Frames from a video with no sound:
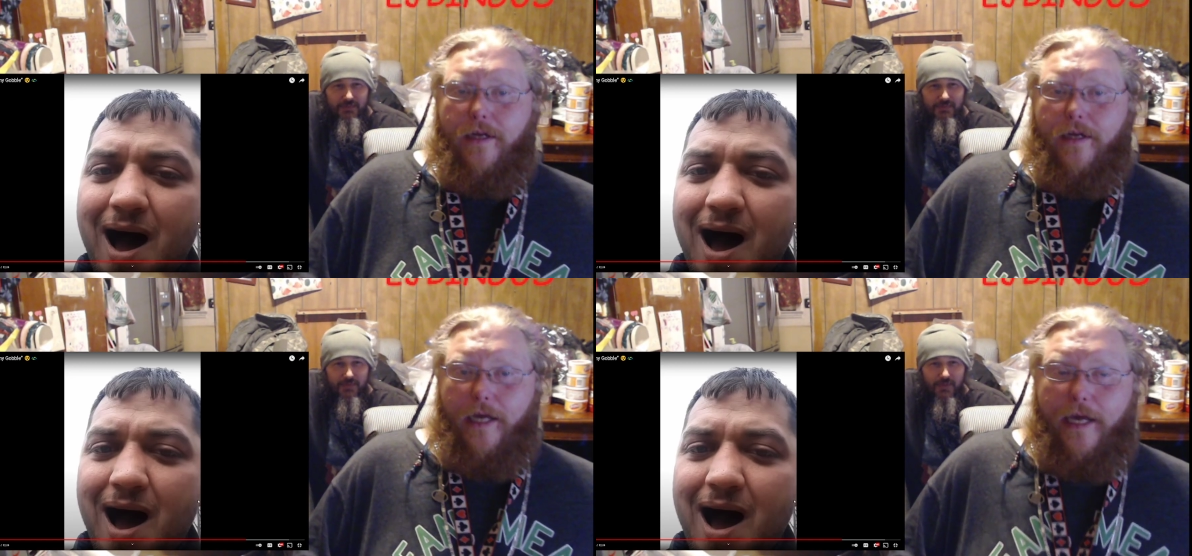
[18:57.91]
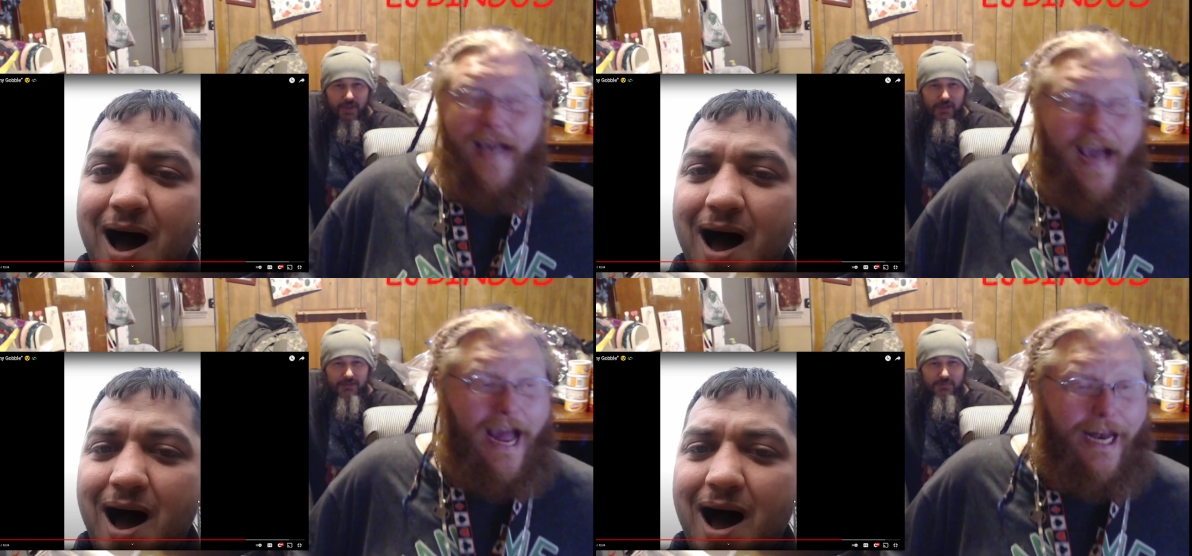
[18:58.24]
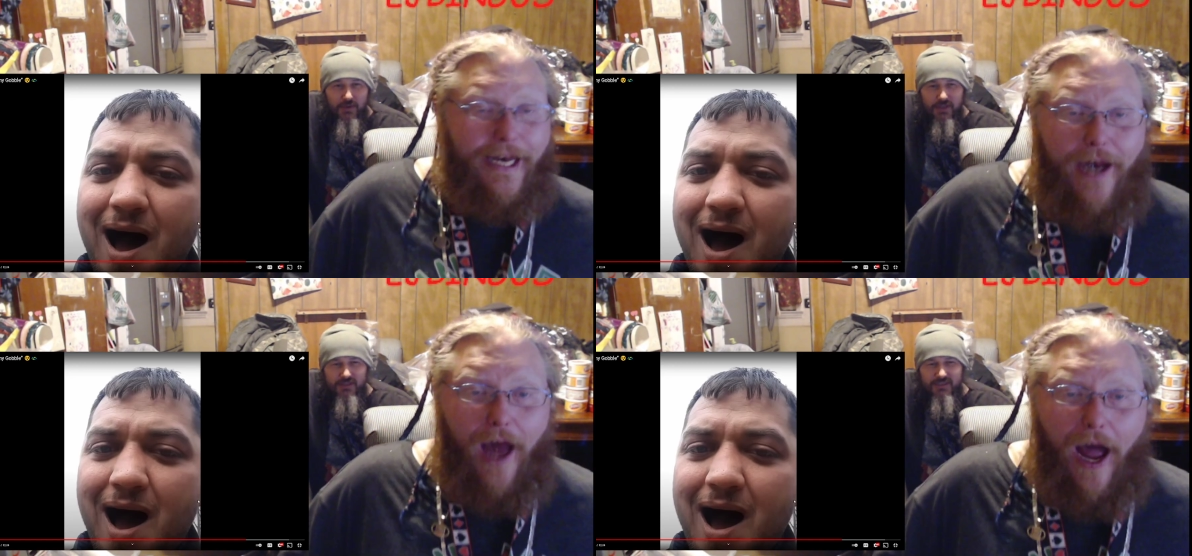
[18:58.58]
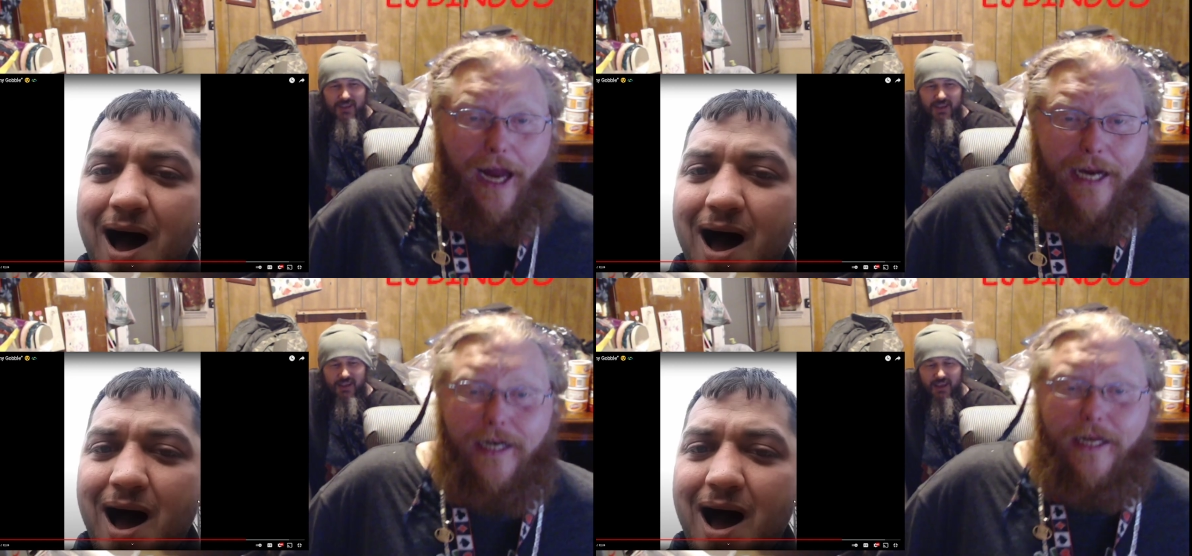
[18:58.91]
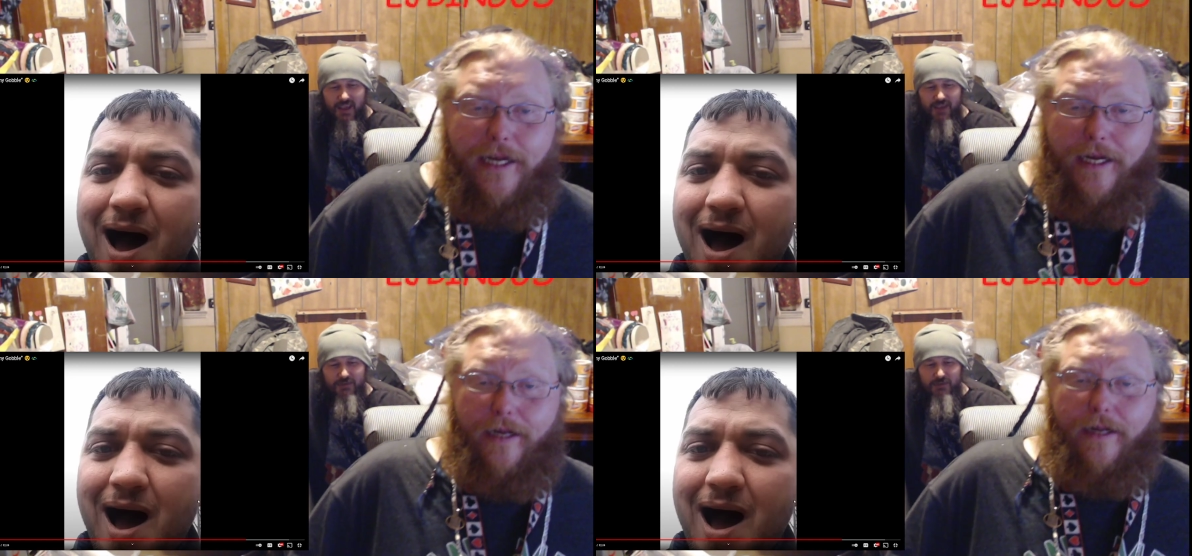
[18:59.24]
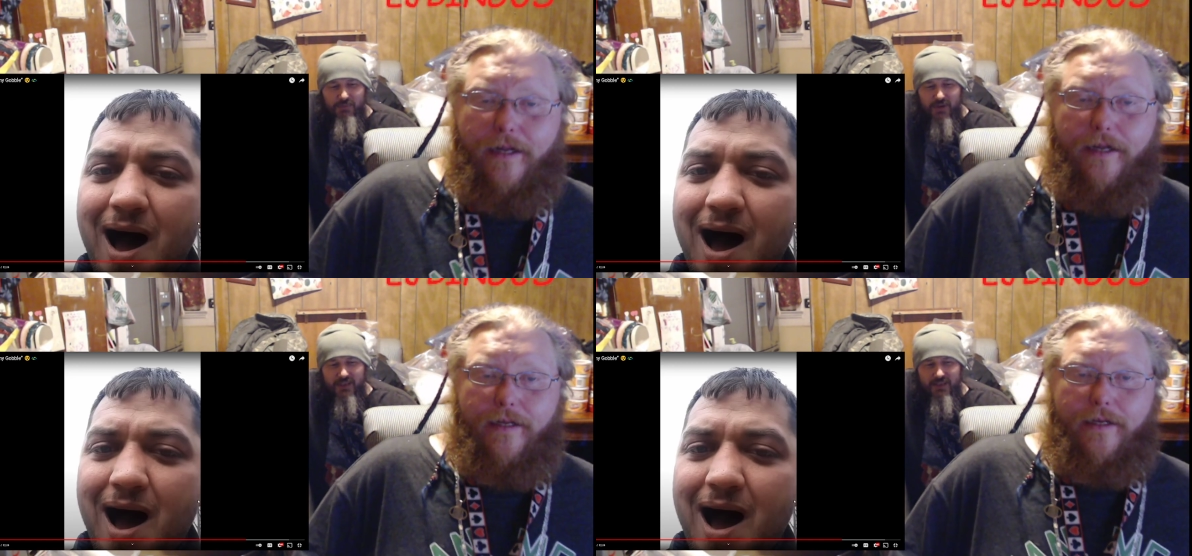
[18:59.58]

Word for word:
Speaker 1: He had because 90. Everybody